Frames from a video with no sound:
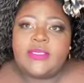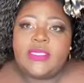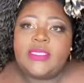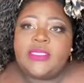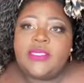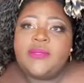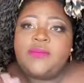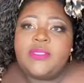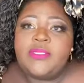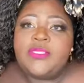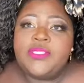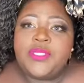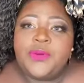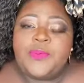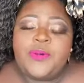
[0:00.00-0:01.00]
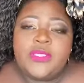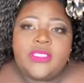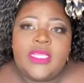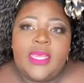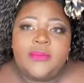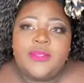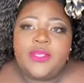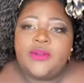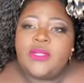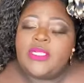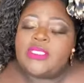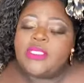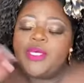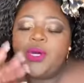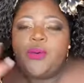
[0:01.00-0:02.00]
Listen, if this is your first time here,
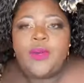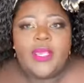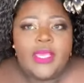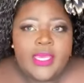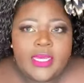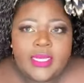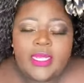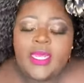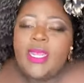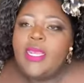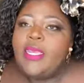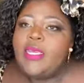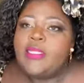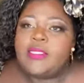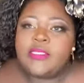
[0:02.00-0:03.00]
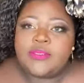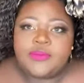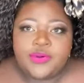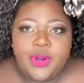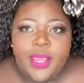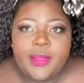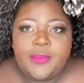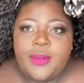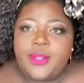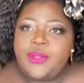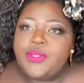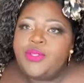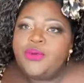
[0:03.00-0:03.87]
listen, go ahead, hit the subscribe button.